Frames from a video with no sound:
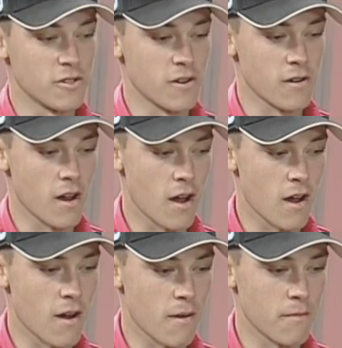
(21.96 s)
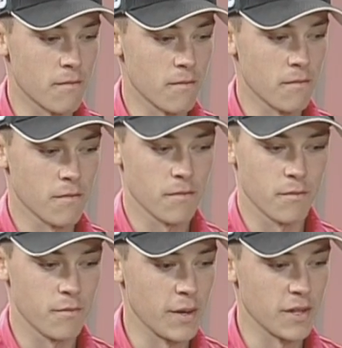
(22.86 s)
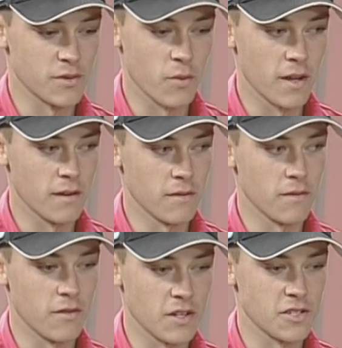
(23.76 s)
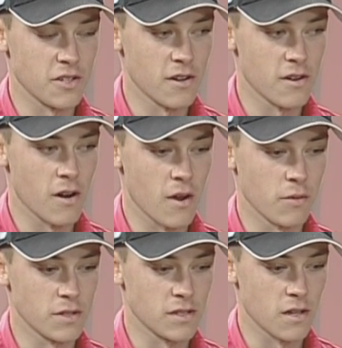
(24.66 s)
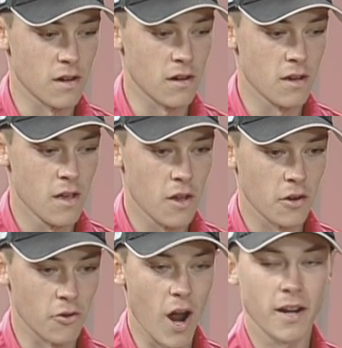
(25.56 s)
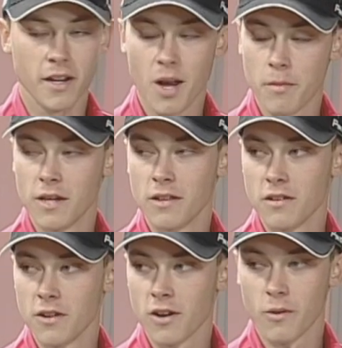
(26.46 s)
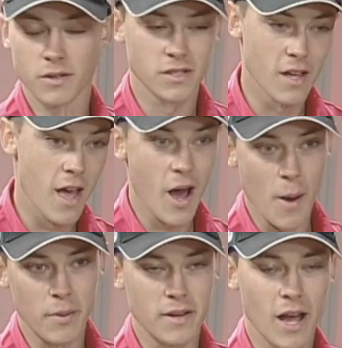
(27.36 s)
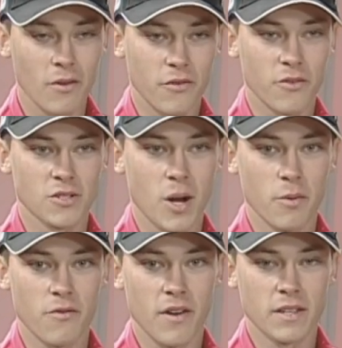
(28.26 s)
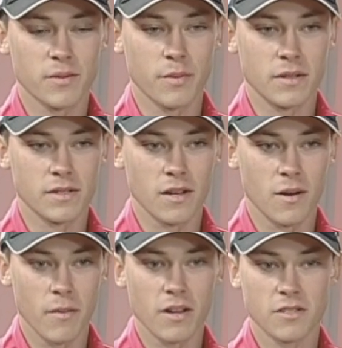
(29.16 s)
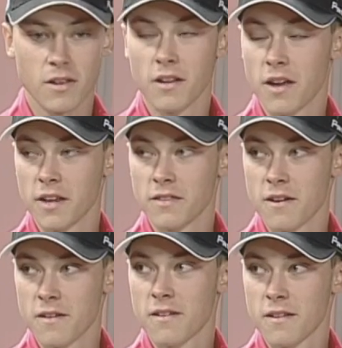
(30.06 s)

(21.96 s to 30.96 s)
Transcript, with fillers: sure. Um, biggest win this year. I was grinding coming into the year. I was up and down the first couple events, but uh, managed to hang, hang in there.